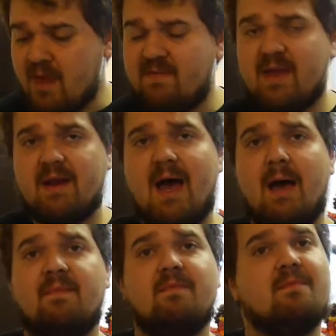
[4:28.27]

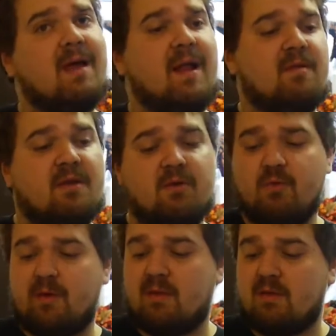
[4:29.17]
Vietnam. A lot of political
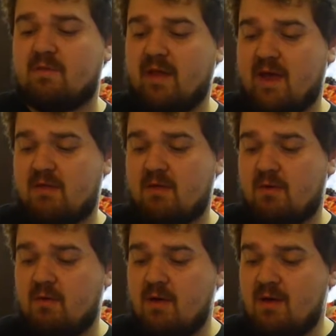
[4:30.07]
reasons for that
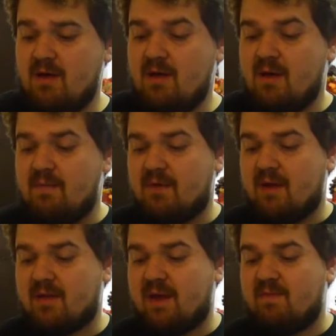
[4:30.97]
too.
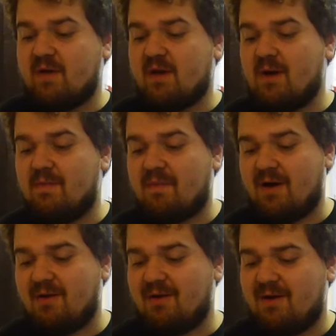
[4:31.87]
But they've become a
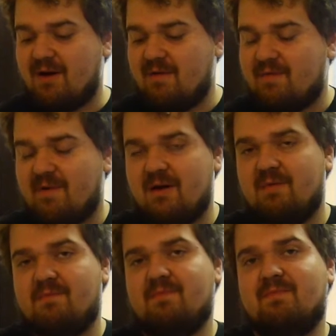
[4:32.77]
part of
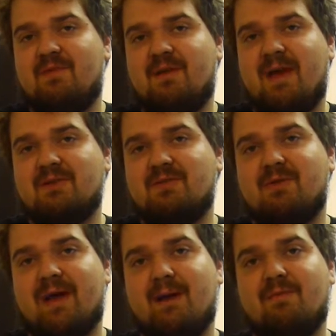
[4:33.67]
the national
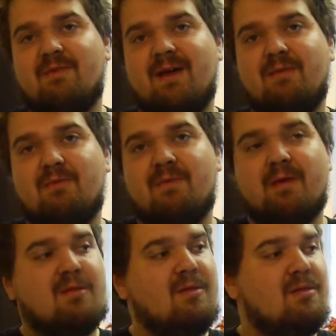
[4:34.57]
diet for a lot of those
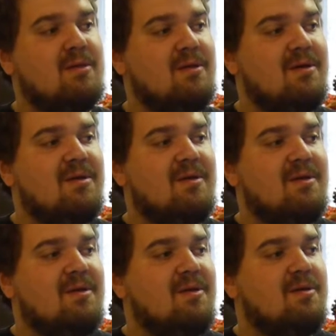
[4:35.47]
places.
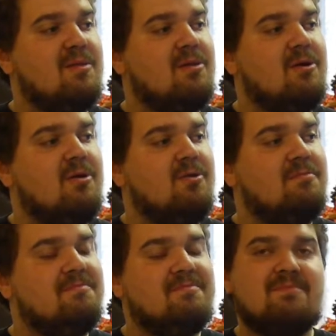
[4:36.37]
So,
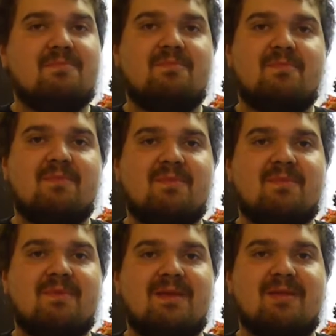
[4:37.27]

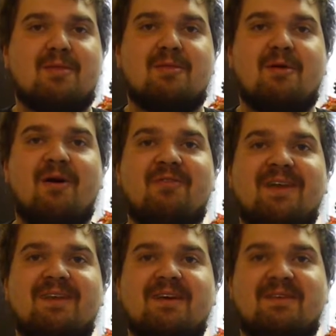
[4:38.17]
this is
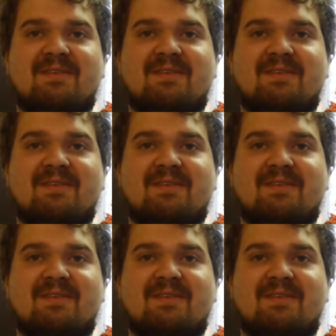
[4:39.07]
authentic.